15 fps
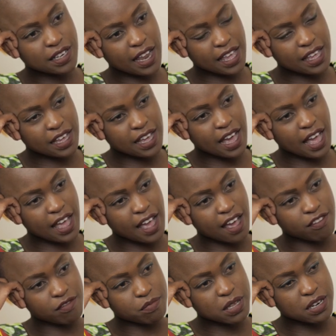like I
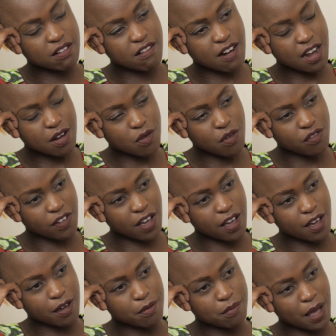have been run
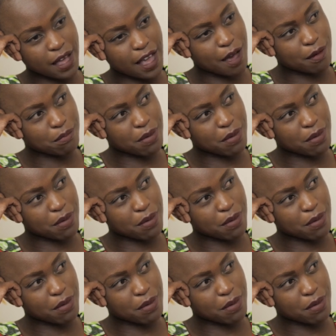over by a